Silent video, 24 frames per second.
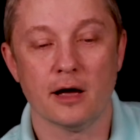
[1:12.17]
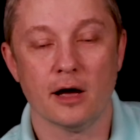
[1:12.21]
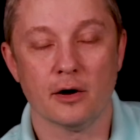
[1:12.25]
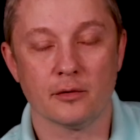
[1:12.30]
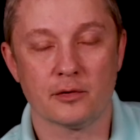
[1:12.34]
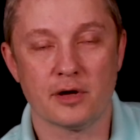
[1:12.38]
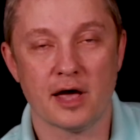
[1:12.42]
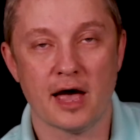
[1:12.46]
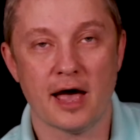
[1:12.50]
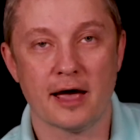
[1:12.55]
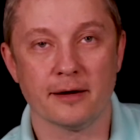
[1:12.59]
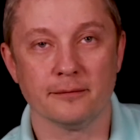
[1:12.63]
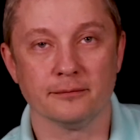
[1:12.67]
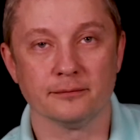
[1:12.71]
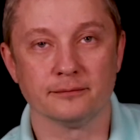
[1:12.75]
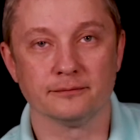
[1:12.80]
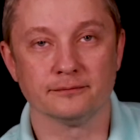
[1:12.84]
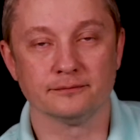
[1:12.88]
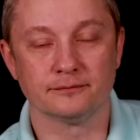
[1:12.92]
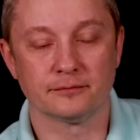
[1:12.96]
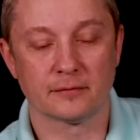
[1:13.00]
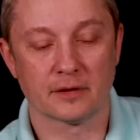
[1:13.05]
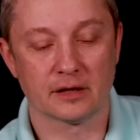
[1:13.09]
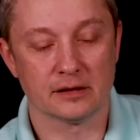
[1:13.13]
Okay
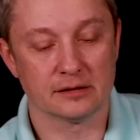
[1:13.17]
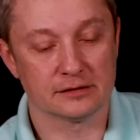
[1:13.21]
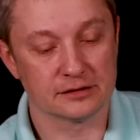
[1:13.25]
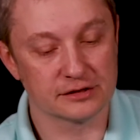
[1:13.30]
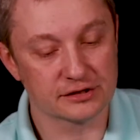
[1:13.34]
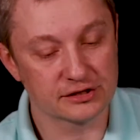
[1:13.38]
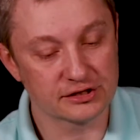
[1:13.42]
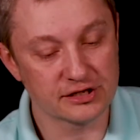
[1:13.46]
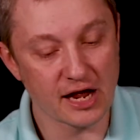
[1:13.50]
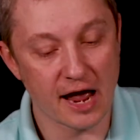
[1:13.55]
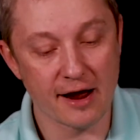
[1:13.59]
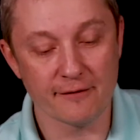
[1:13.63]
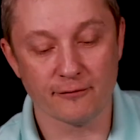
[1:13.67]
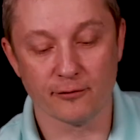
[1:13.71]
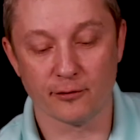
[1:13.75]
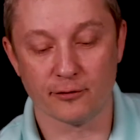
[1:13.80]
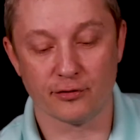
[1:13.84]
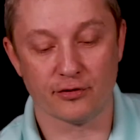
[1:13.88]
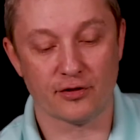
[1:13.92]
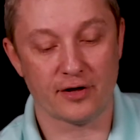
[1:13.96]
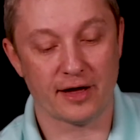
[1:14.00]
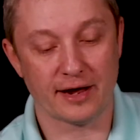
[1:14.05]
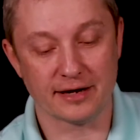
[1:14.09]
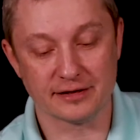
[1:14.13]
several
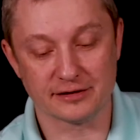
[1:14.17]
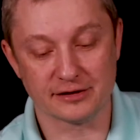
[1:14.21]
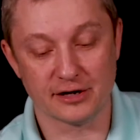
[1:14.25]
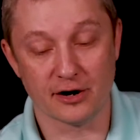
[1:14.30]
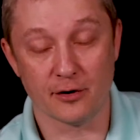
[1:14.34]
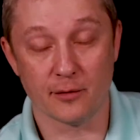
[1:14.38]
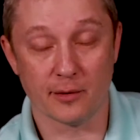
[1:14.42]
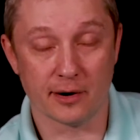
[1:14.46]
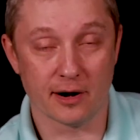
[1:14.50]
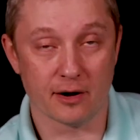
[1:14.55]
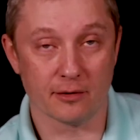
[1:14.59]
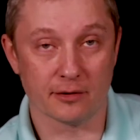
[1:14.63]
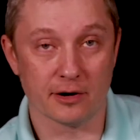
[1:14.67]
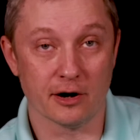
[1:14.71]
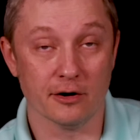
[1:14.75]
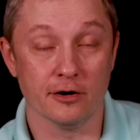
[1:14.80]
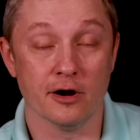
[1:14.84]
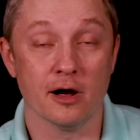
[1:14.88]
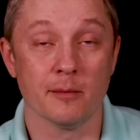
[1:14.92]
things going on here.